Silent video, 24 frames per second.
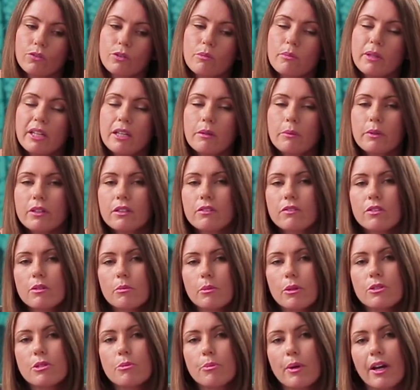For me, one of the
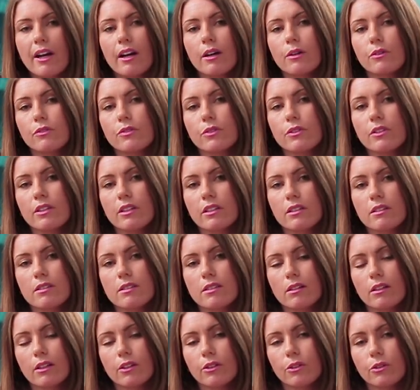most powerful things
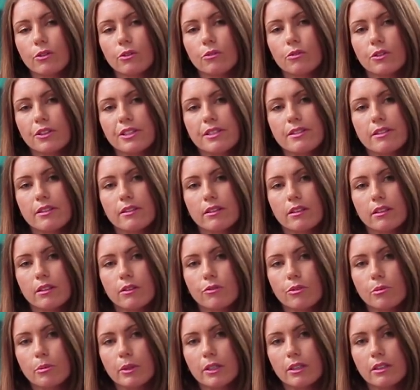that I heard recently
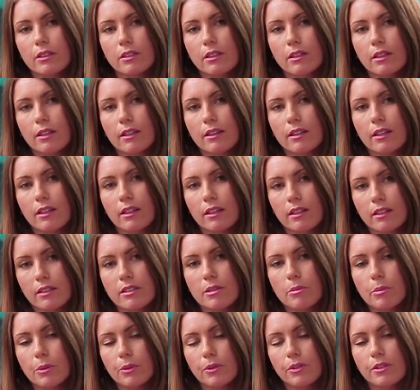from a client that had
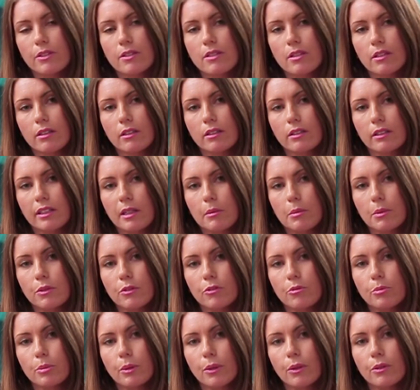experienced the
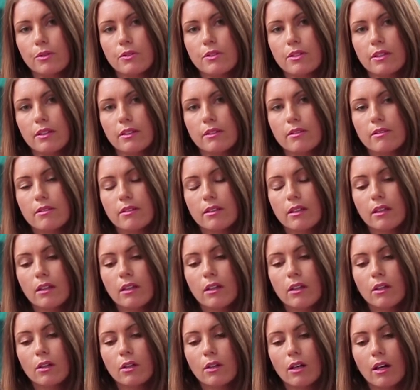collaborative process
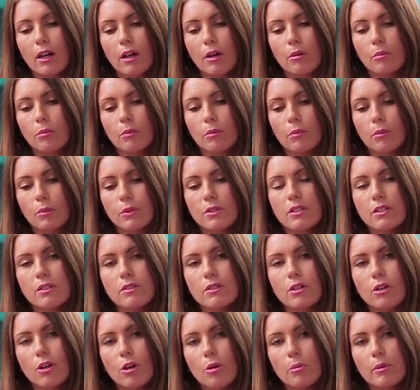was
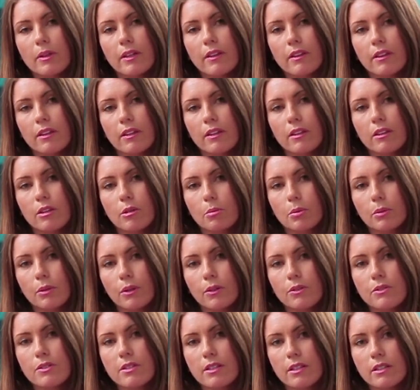his comment that the
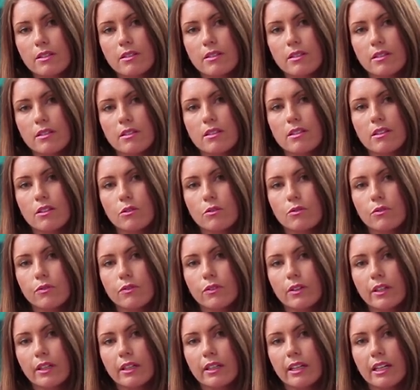process
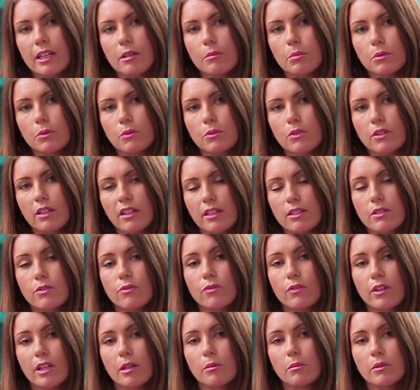itself enabled
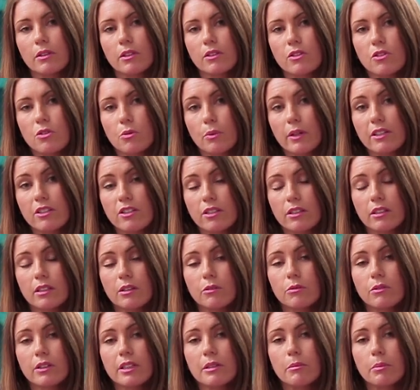his family to
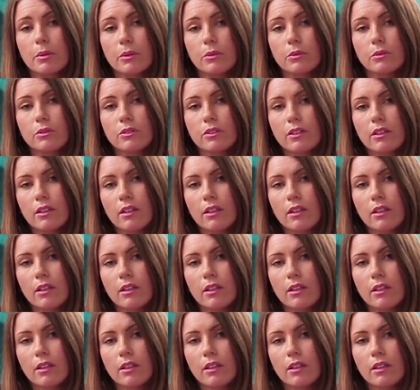actually rebuild.